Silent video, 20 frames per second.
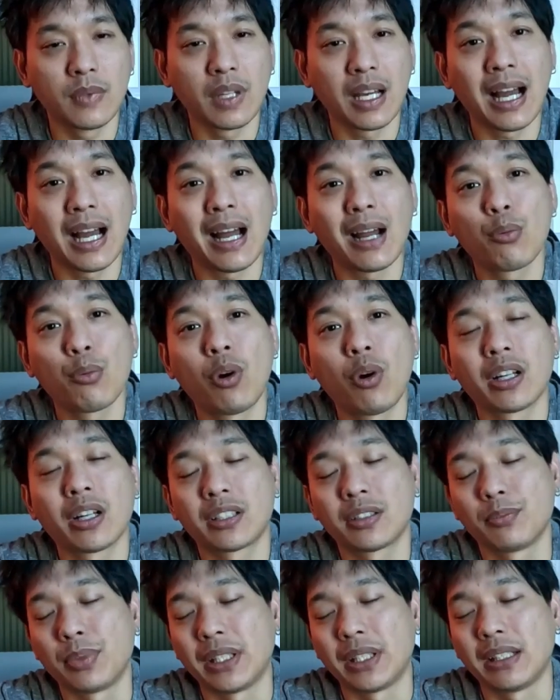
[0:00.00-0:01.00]
I want
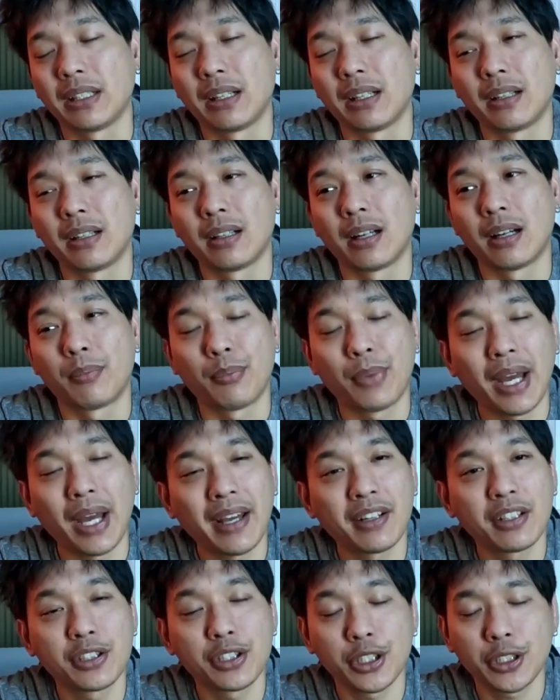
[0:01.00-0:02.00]
to be a
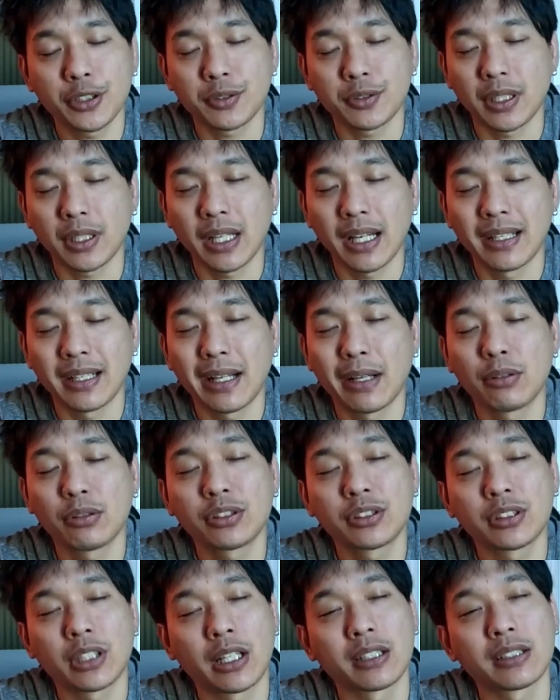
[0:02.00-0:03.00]
manager, and they'll
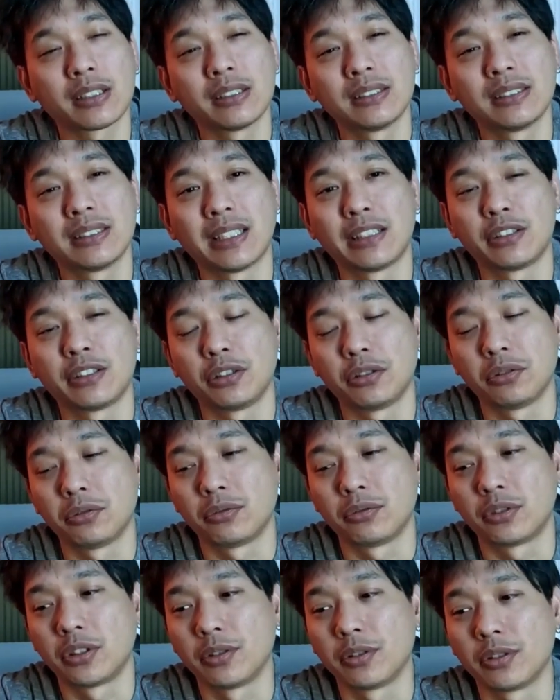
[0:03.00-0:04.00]
start considering
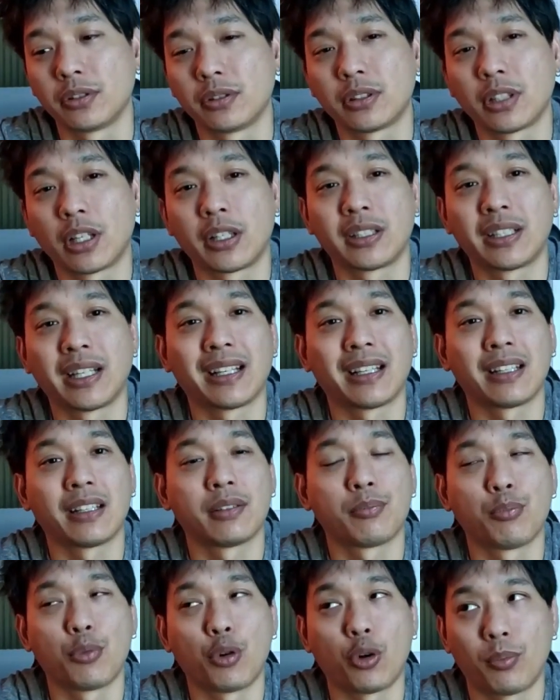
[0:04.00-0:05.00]
you to start
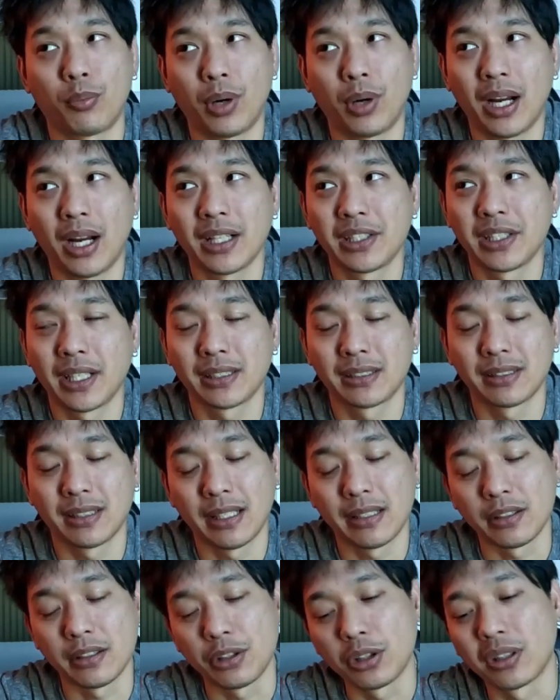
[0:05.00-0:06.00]
taking more projects
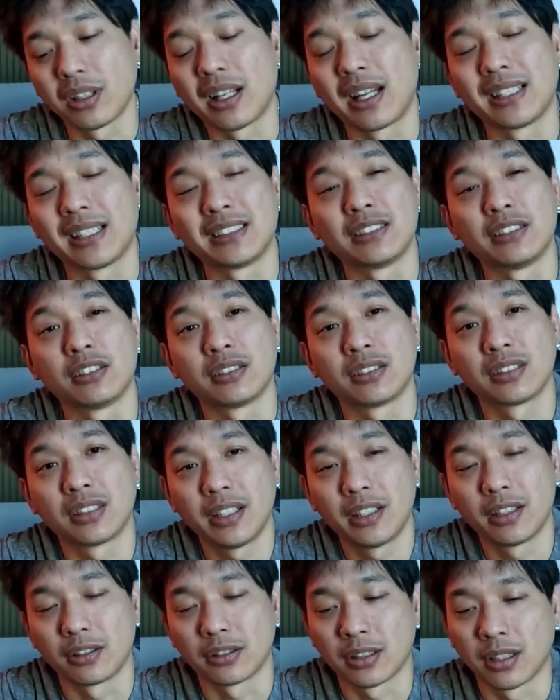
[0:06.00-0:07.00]
and utilizing your
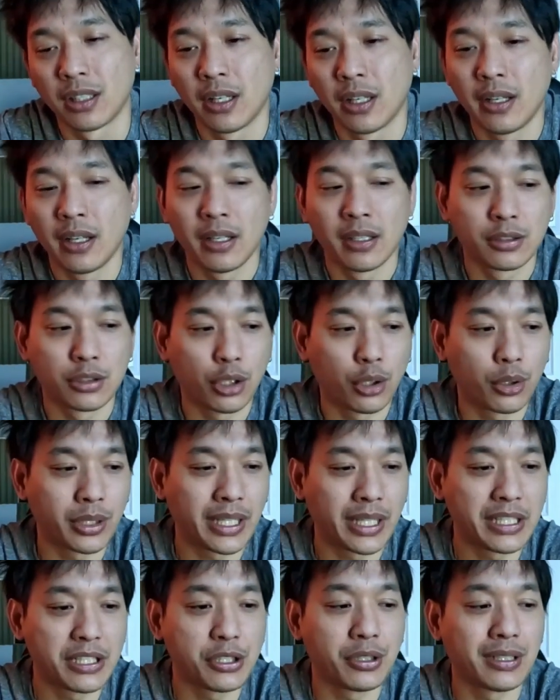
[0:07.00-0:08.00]
skills. So
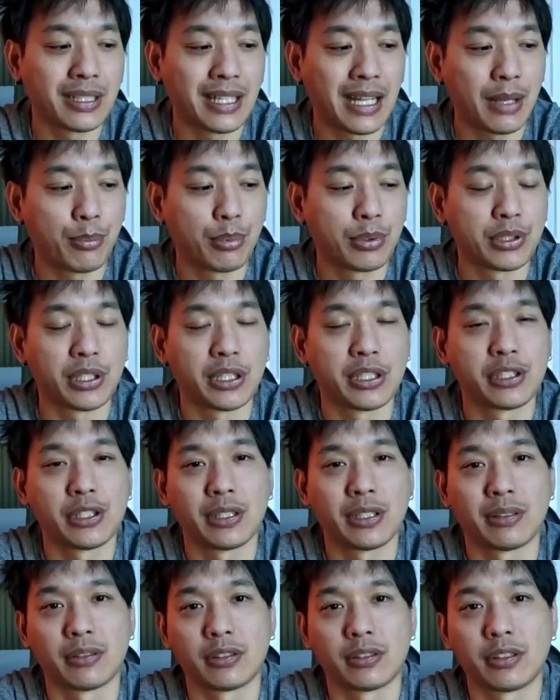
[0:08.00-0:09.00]
get you in that
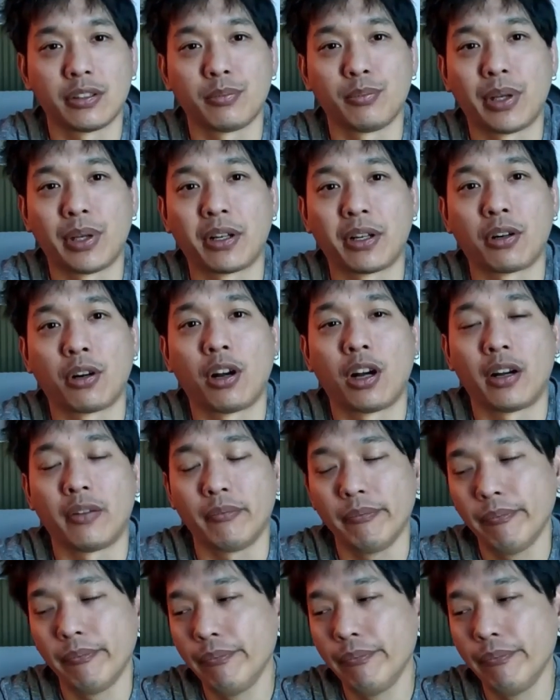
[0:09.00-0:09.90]
position to better off.